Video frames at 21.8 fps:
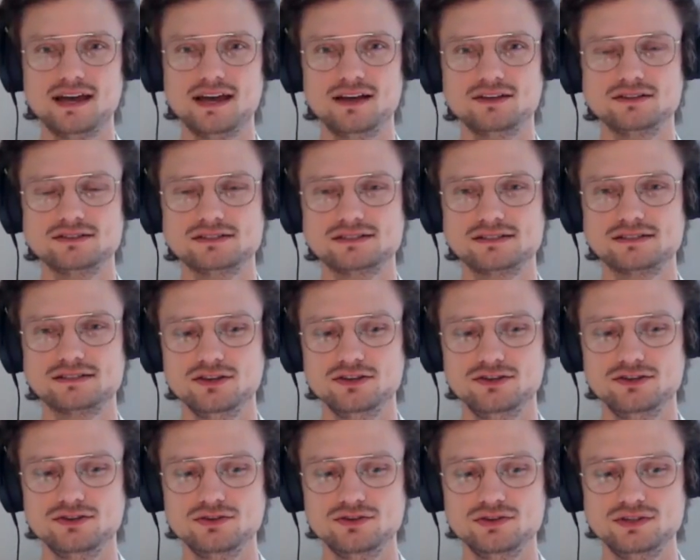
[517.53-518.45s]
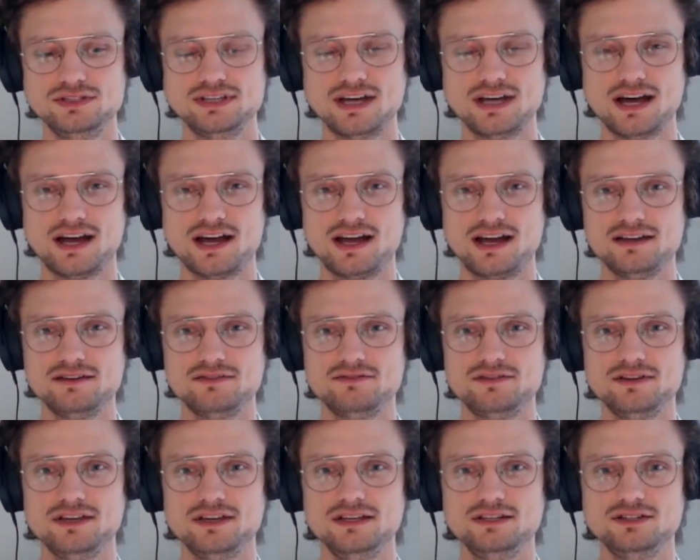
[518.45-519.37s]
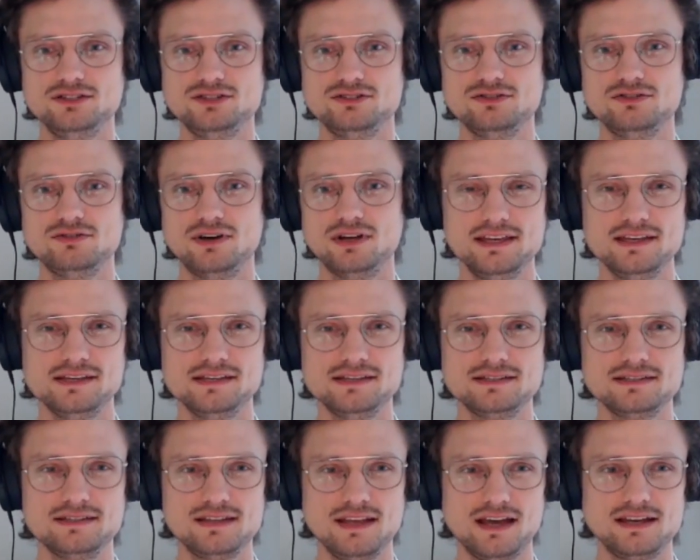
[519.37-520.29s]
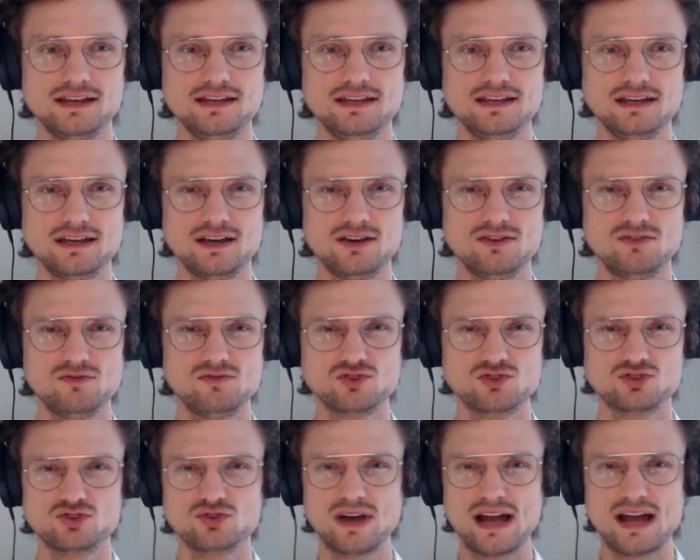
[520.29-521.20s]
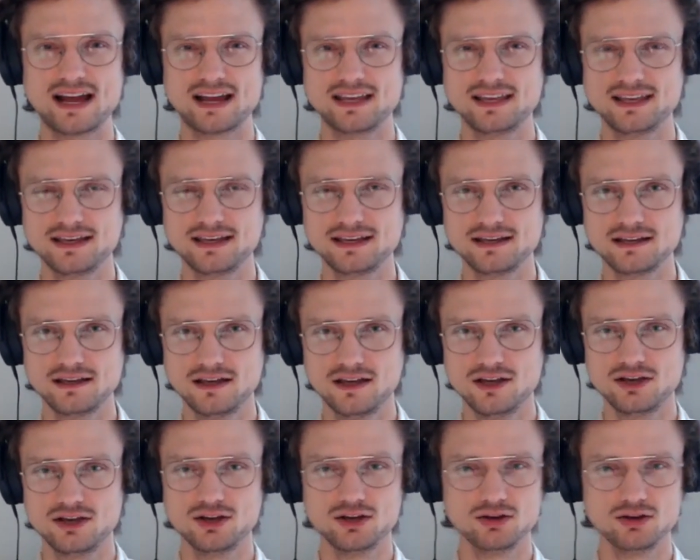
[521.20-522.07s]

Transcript: else you dive into is the idea of tracking